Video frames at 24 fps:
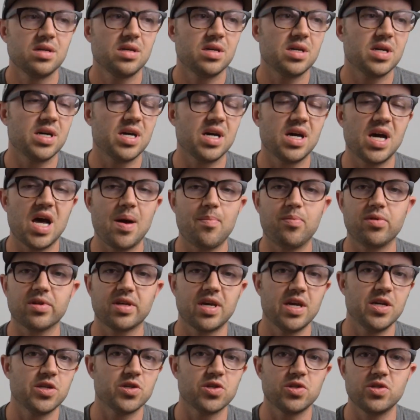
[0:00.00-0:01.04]

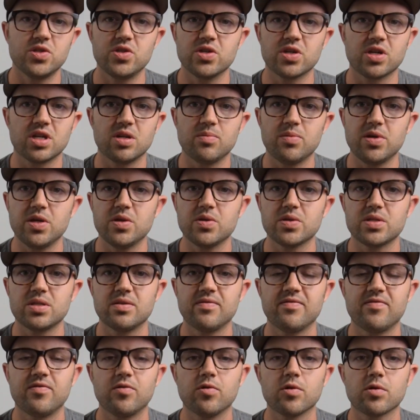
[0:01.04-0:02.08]
applications you're going to be using
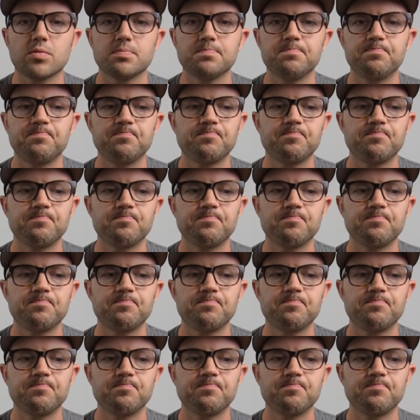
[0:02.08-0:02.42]
them for.